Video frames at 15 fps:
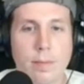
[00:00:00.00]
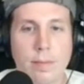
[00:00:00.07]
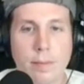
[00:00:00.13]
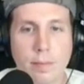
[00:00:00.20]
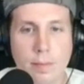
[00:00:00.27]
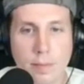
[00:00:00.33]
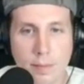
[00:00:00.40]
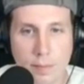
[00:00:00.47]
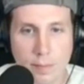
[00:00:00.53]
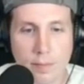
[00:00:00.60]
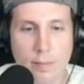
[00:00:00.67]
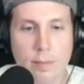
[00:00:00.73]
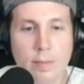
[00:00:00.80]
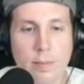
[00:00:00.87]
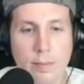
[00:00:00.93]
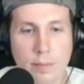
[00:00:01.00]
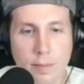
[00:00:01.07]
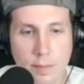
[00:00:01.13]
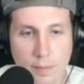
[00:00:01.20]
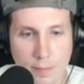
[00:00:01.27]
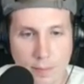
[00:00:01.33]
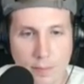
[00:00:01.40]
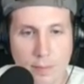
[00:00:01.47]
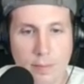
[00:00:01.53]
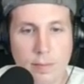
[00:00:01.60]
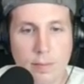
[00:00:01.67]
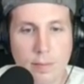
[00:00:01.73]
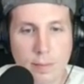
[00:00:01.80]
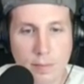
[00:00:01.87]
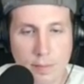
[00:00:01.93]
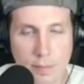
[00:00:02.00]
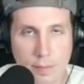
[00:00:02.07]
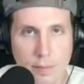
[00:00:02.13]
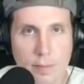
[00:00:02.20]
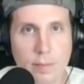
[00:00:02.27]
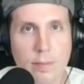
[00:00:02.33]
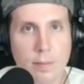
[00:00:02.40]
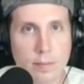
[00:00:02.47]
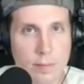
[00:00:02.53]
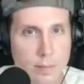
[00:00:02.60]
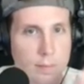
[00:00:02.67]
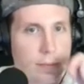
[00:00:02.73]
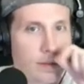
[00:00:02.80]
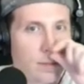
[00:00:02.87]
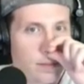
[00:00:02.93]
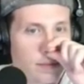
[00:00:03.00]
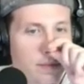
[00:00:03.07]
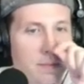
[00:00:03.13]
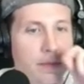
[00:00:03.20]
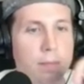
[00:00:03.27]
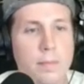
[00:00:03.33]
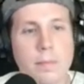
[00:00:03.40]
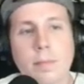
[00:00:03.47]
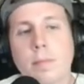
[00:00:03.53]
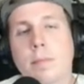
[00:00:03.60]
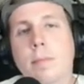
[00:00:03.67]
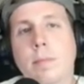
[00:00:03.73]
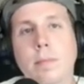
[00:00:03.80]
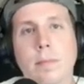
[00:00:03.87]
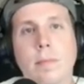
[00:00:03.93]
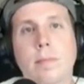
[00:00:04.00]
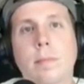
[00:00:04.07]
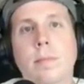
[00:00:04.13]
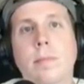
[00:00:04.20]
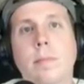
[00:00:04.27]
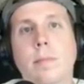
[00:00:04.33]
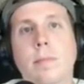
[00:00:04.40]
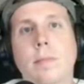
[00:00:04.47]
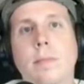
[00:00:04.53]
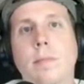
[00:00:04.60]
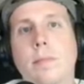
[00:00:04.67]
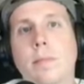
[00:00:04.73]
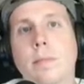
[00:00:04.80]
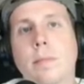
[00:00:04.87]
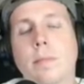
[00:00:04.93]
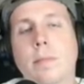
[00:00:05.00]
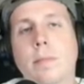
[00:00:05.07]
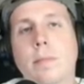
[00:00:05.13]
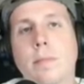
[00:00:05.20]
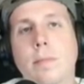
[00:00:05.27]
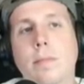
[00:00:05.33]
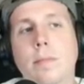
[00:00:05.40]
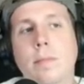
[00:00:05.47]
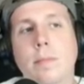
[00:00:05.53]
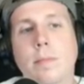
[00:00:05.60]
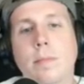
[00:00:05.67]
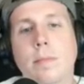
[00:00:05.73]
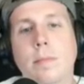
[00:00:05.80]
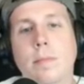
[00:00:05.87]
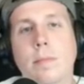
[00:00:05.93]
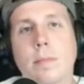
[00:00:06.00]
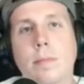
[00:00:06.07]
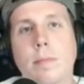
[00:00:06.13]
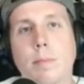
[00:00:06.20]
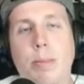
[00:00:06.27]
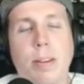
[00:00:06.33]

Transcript: (not speaking)